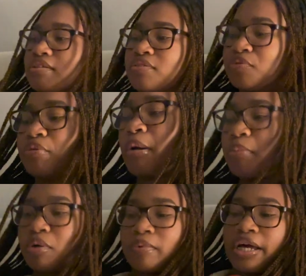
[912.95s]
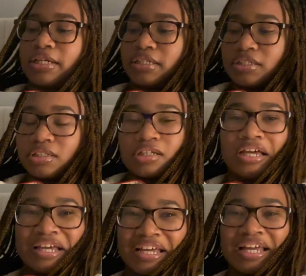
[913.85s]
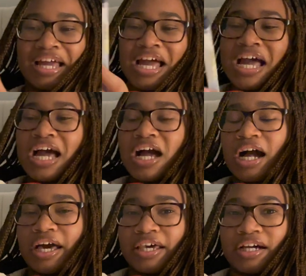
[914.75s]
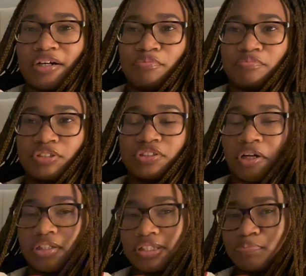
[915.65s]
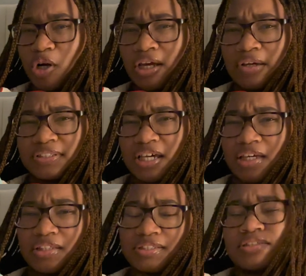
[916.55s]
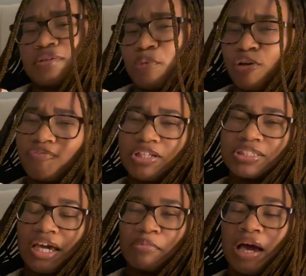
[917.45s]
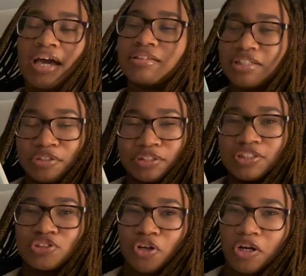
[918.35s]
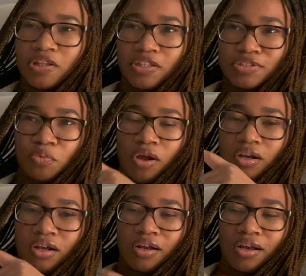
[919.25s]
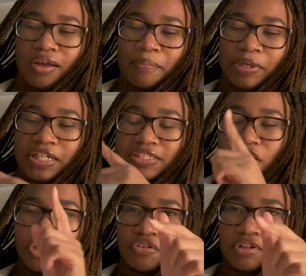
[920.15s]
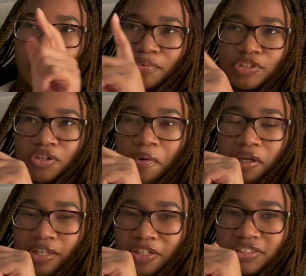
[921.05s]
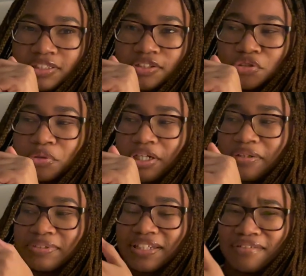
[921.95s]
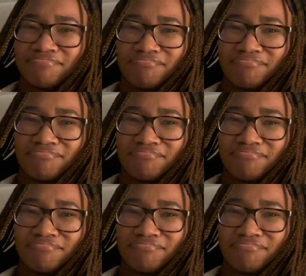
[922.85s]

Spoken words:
remember when I started this book and I was like, this is the perfect time. I literally started this one because I knew that I was going there to see the tree, and I was like,